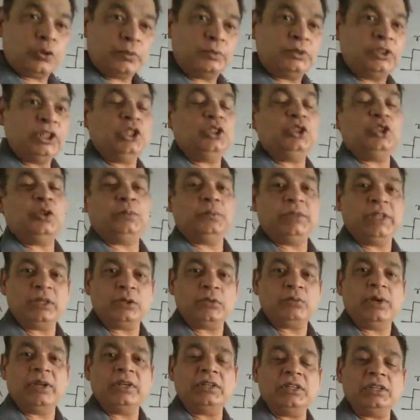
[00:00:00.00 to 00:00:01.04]
of change of
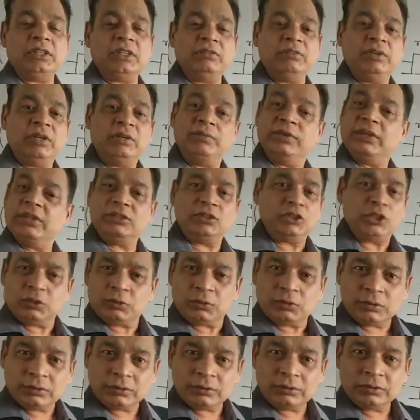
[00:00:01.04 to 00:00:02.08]
that quantity will be
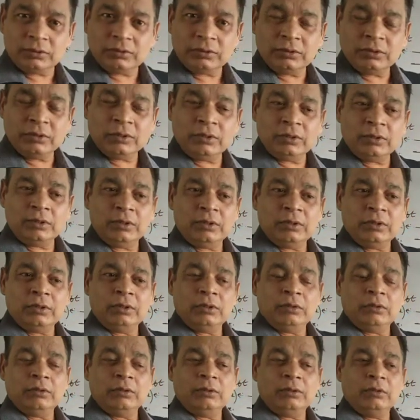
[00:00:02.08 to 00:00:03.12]
0.
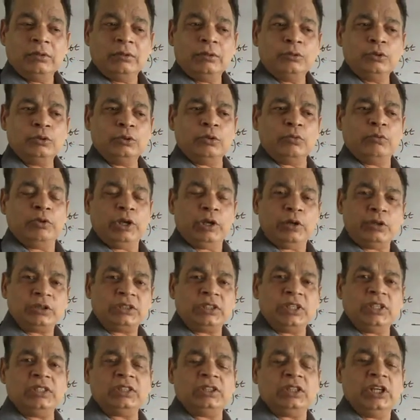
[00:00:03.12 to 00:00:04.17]
So
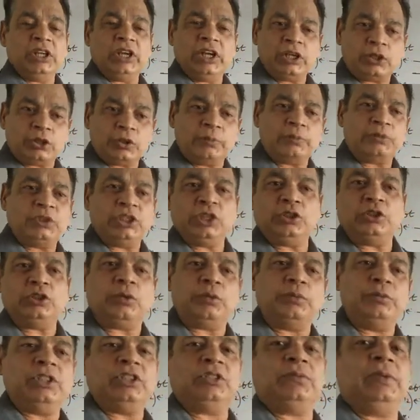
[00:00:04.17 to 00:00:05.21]
velocity is the rate of change
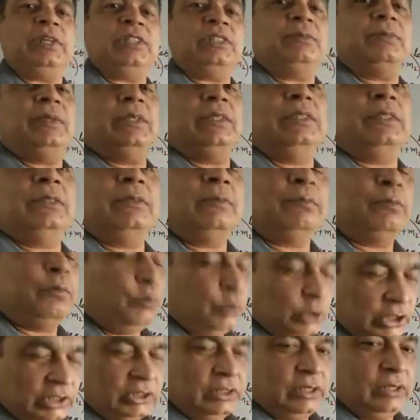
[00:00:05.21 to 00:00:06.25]
of displacement,
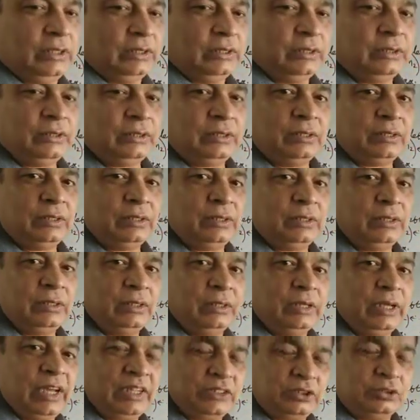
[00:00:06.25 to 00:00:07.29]
position,
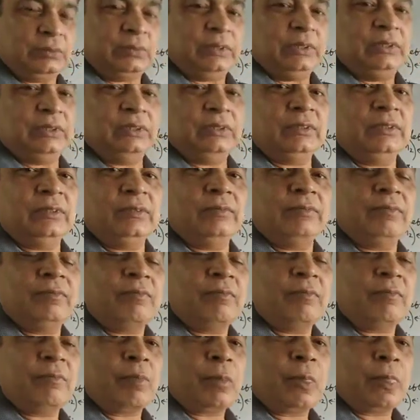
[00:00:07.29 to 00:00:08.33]
x1.
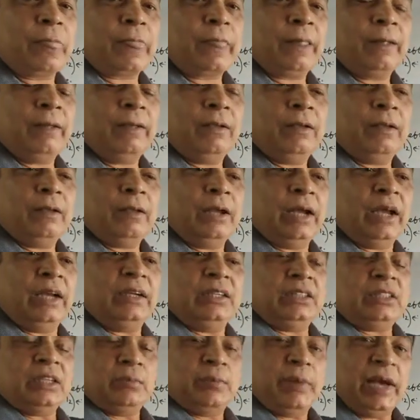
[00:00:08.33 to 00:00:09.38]

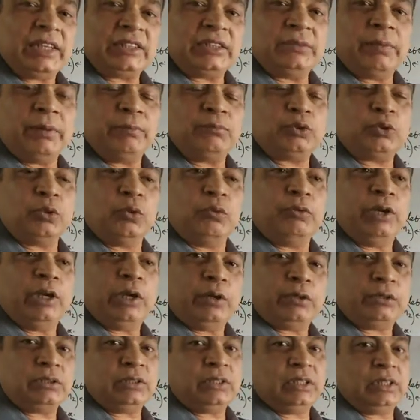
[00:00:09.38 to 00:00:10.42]
And it is maximum, so
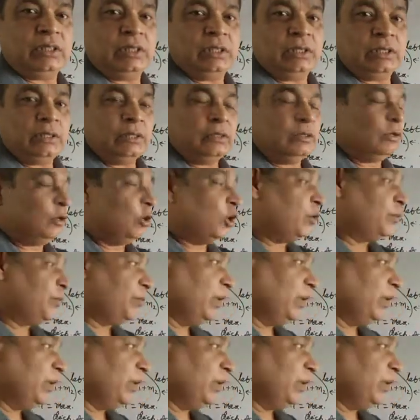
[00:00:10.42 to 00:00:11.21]
velocity of